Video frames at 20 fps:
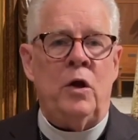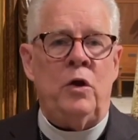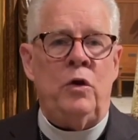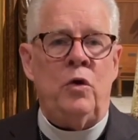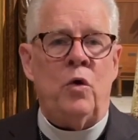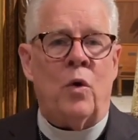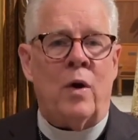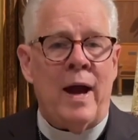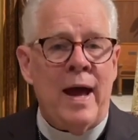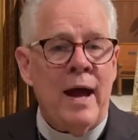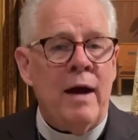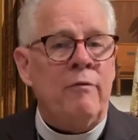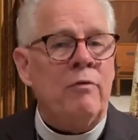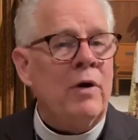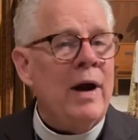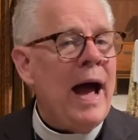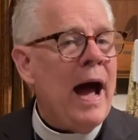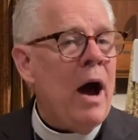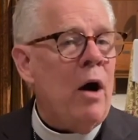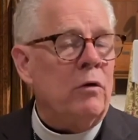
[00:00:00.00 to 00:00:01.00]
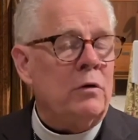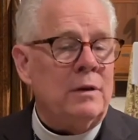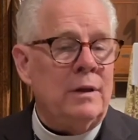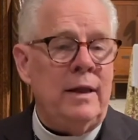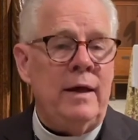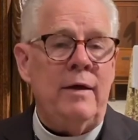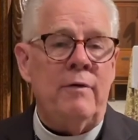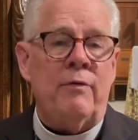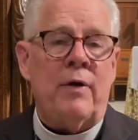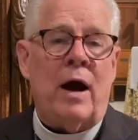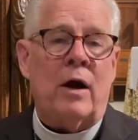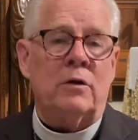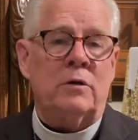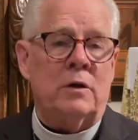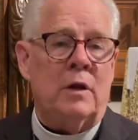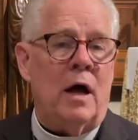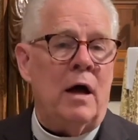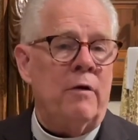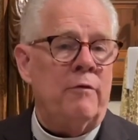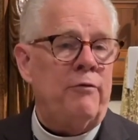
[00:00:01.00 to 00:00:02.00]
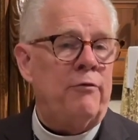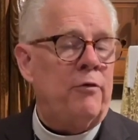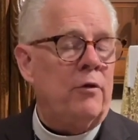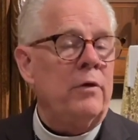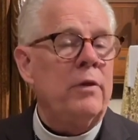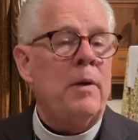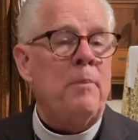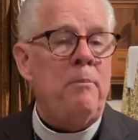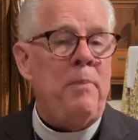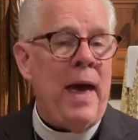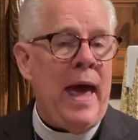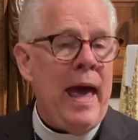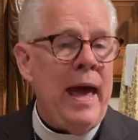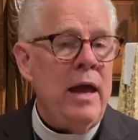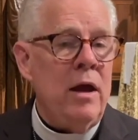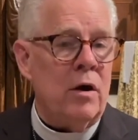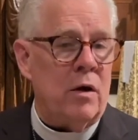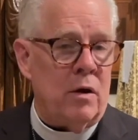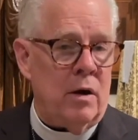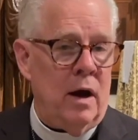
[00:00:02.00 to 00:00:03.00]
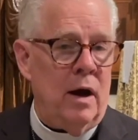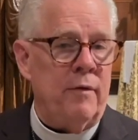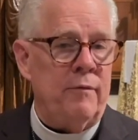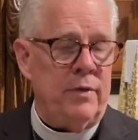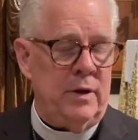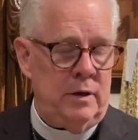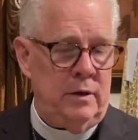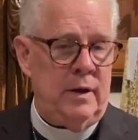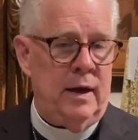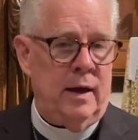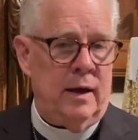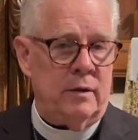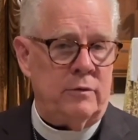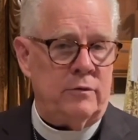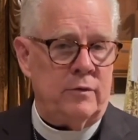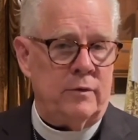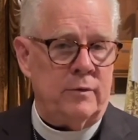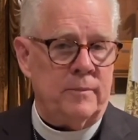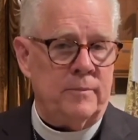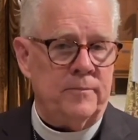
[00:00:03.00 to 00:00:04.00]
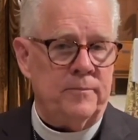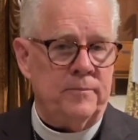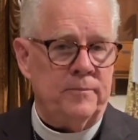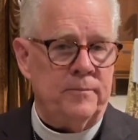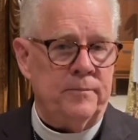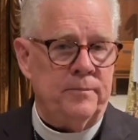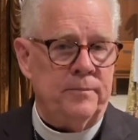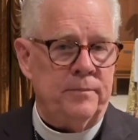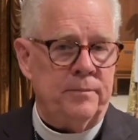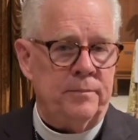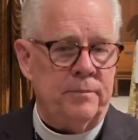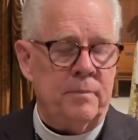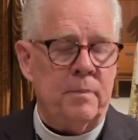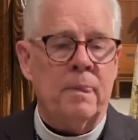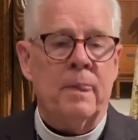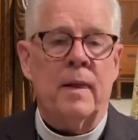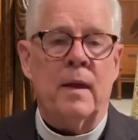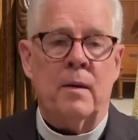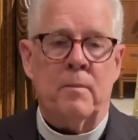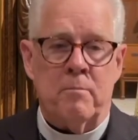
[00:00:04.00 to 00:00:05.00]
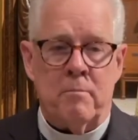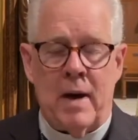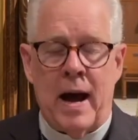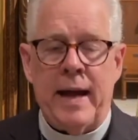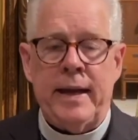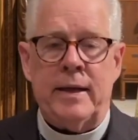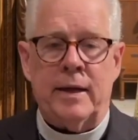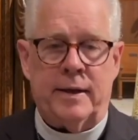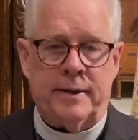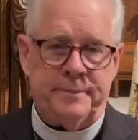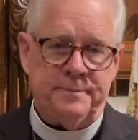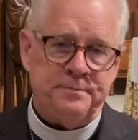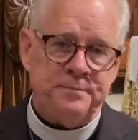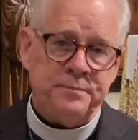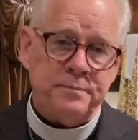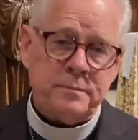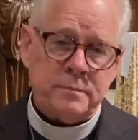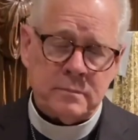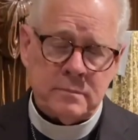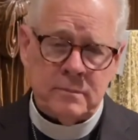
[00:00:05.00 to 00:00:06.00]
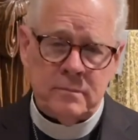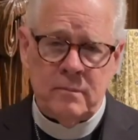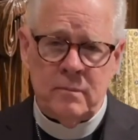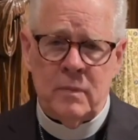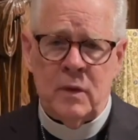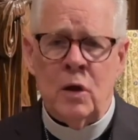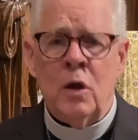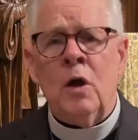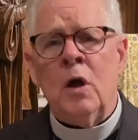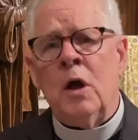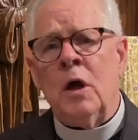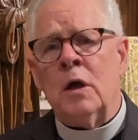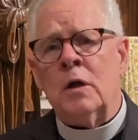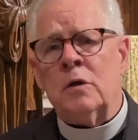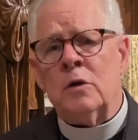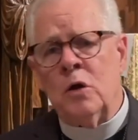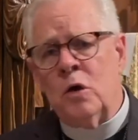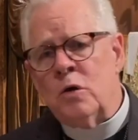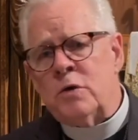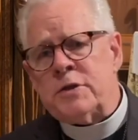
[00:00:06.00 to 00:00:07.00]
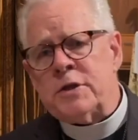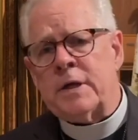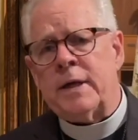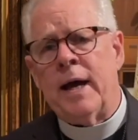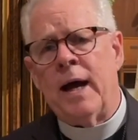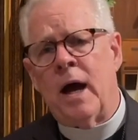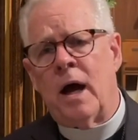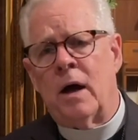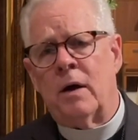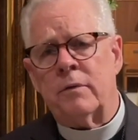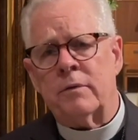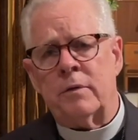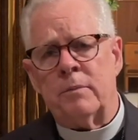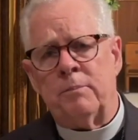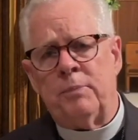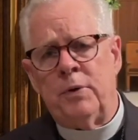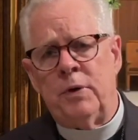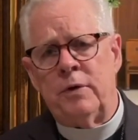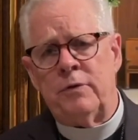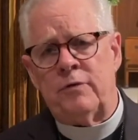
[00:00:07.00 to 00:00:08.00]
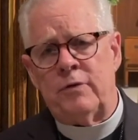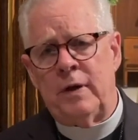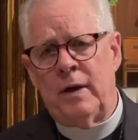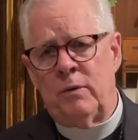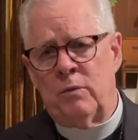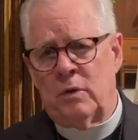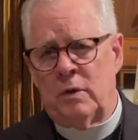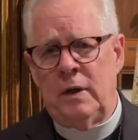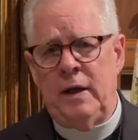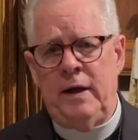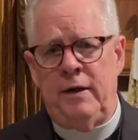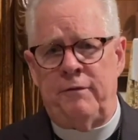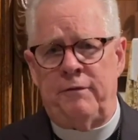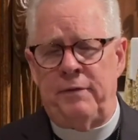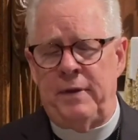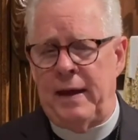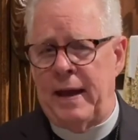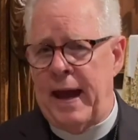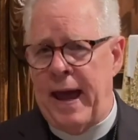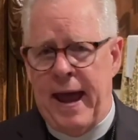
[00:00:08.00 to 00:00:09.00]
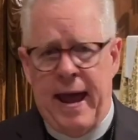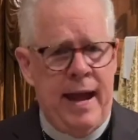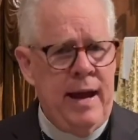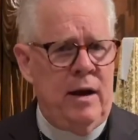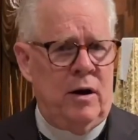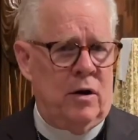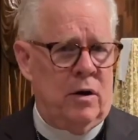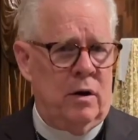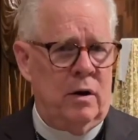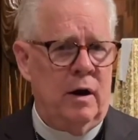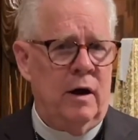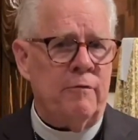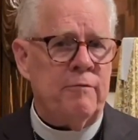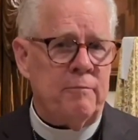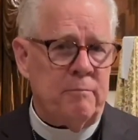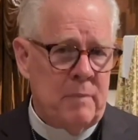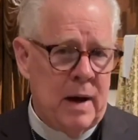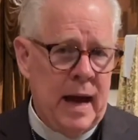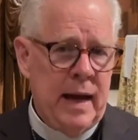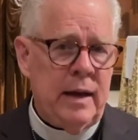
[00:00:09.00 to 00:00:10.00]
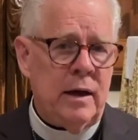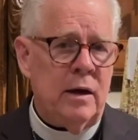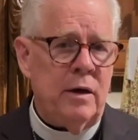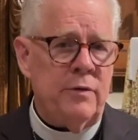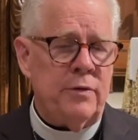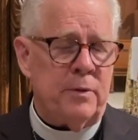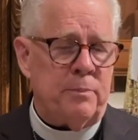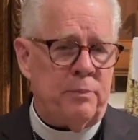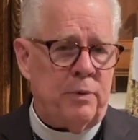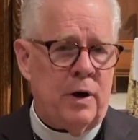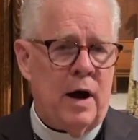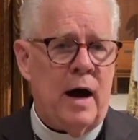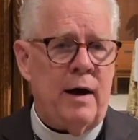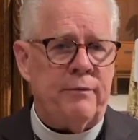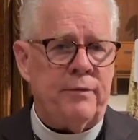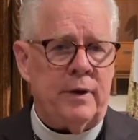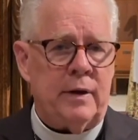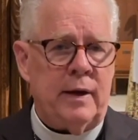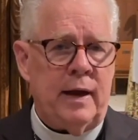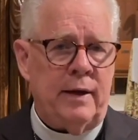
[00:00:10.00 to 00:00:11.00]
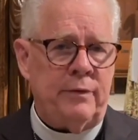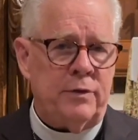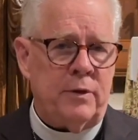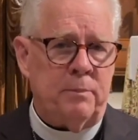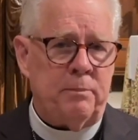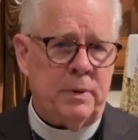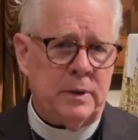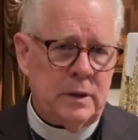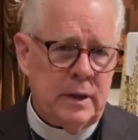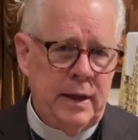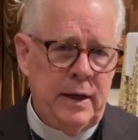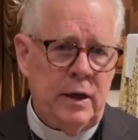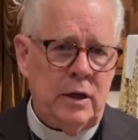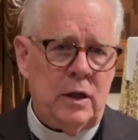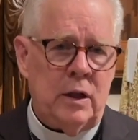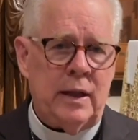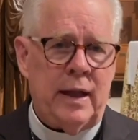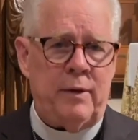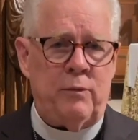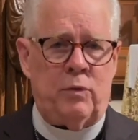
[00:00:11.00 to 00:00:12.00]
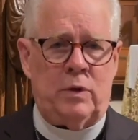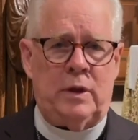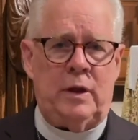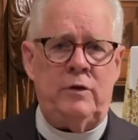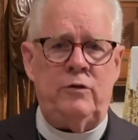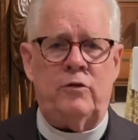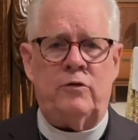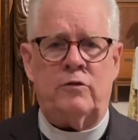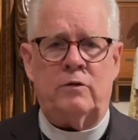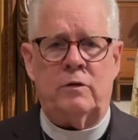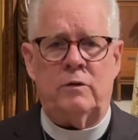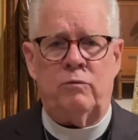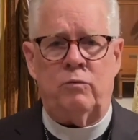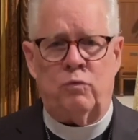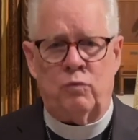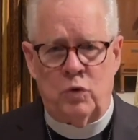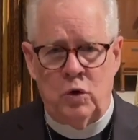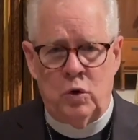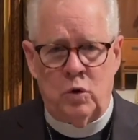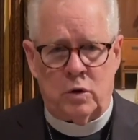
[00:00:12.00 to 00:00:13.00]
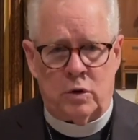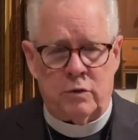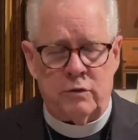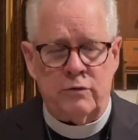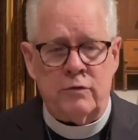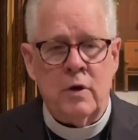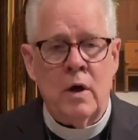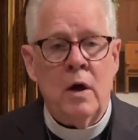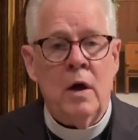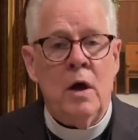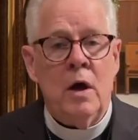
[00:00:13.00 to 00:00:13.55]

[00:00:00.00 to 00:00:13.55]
nor ever outlive our love for the payer of the debt. Micah. Luke's account puts in relief the anger of Micah the prophet at the political and religious rulers